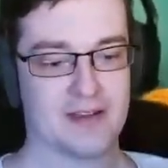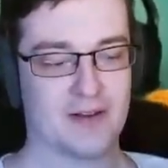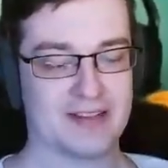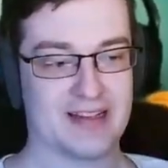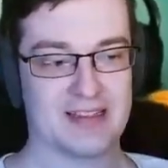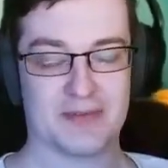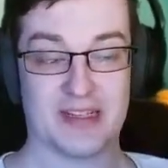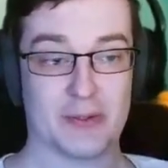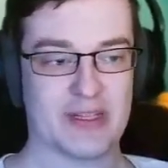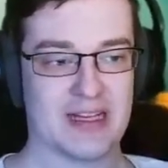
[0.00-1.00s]
other heals we
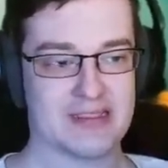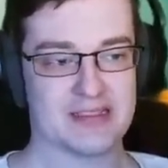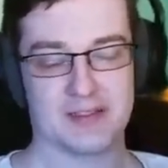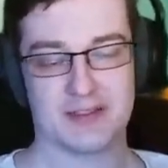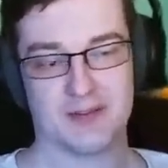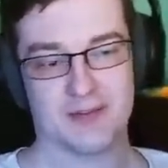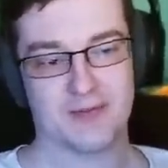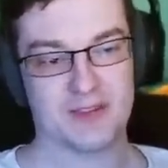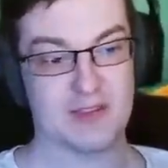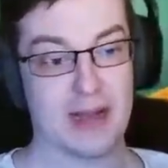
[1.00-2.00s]
need to cast.
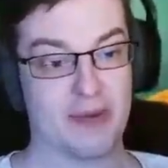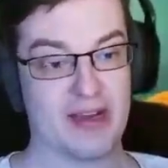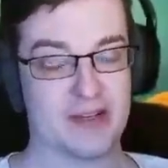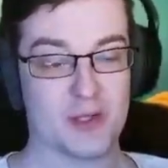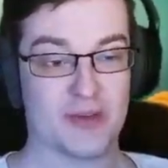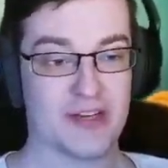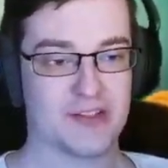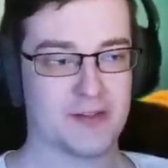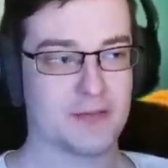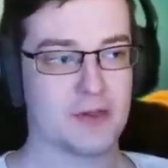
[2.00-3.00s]
We'll apply
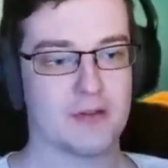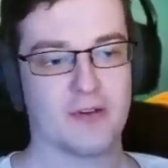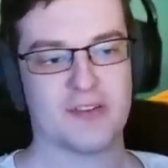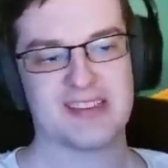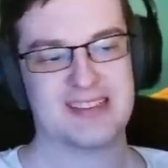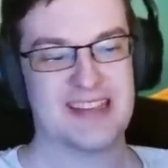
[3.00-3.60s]
rejuvenation or just a